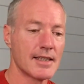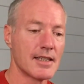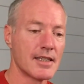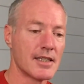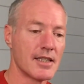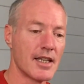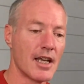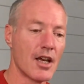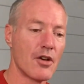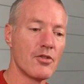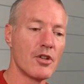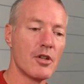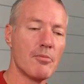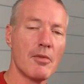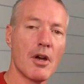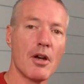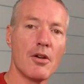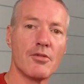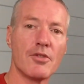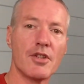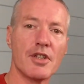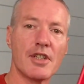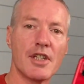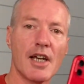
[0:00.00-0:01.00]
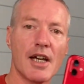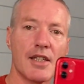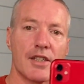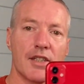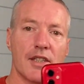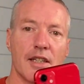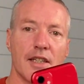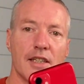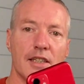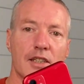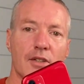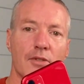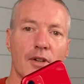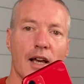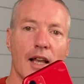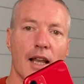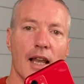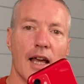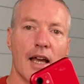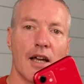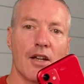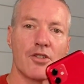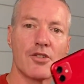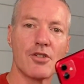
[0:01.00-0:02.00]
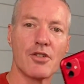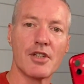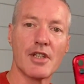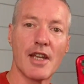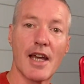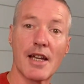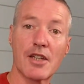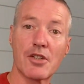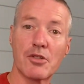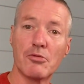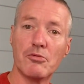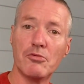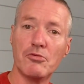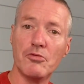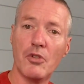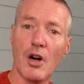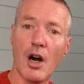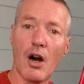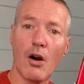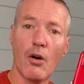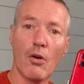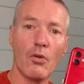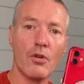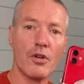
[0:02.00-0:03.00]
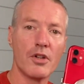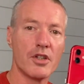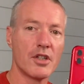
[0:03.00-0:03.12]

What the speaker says: It's the only mode that does it, so it allows you now to roll.